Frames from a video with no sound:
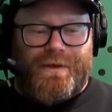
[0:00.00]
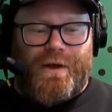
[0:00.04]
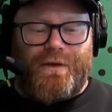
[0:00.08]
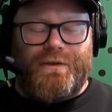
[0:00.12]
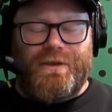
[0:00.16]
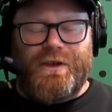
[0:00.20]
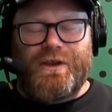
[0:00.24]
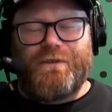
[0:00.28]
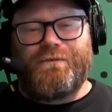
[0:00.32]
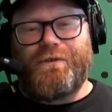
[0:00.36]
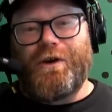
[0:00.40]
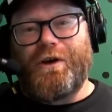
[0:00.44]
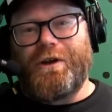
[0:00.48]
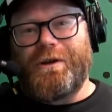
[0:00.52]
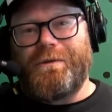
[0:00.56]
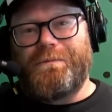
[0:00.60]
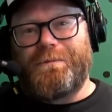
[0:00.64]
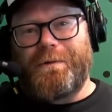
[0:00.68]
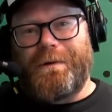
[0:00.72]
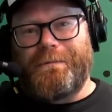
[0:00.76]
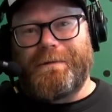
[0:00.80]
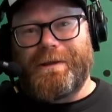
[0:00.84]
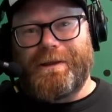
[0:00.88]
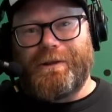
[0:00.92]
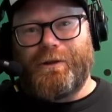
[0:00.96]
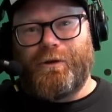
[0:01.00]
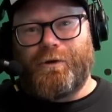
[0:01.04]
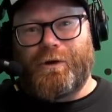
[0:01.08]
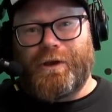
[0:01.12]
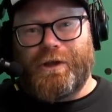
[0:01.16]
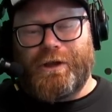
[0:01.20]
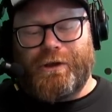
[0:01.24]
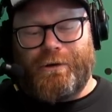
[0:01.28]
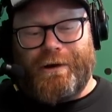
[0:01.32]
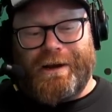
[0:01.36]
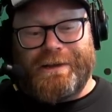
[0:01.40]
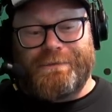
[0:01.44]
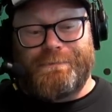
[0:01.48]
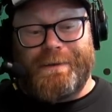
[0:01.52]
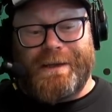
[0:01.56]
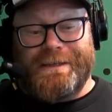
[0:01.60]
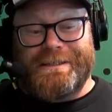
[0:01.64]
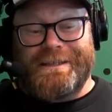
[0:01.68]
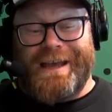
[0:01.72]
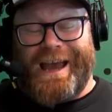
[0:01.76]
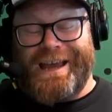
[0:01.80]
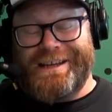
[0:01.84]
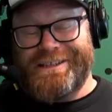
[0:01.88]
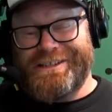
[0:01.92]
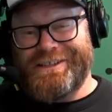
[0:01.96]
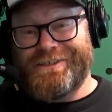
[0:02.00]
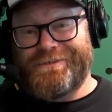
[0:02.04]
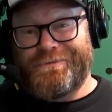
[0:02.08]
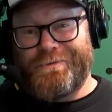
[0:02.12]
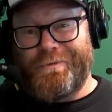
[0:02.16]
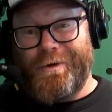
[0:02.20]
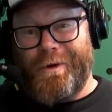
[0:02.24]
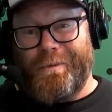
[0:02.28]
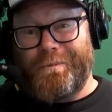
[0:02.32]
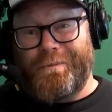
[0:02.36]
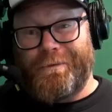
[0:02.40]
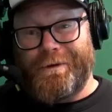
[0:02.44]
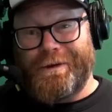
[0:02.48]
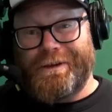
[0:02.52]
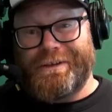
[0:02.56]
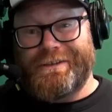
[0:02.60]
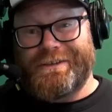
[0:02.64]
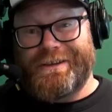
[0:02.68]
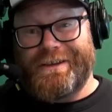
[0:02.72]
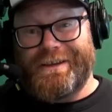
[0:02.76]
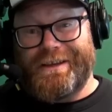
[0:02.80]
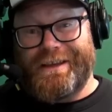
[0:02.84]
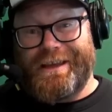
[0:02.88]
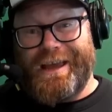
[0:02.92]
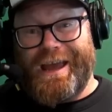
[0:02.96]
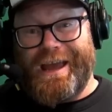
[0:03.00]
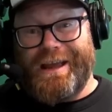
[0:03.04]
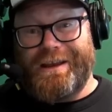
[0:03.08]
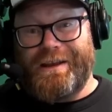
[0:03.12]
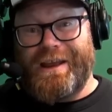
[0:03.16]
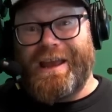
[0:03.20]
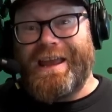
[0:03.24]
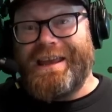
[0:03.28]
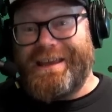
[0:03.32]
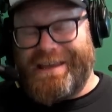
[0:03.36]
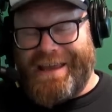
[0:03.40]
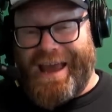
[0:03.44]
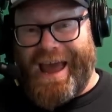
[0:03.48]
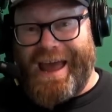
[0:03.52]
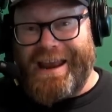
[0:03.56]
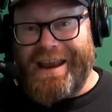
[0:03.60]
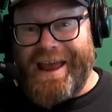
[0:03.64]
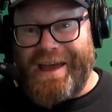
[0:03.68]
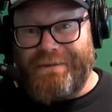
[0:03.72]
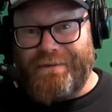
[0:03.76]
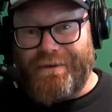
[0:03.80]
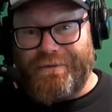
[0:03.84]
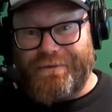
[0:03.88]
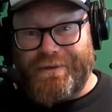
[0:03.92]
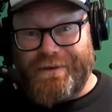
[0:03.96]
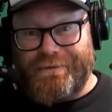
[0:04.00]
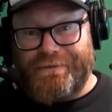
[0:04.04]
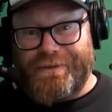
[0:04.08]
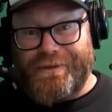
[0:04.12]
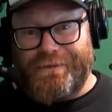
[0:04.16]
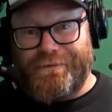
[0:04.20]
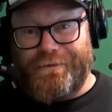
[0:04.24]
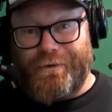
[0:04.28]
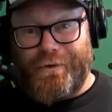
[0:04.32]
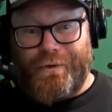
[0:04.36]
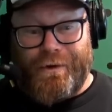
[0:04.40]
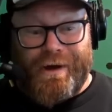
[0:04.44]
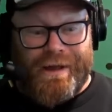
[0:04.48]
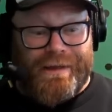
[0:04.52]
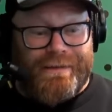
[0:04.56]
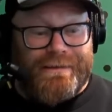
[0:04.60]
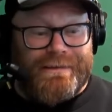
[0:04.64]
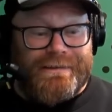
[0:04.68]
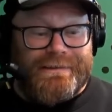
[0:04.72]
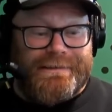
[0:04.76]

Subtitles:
You've got to probably look at your expectations for what Briggs can get. He can have a 54.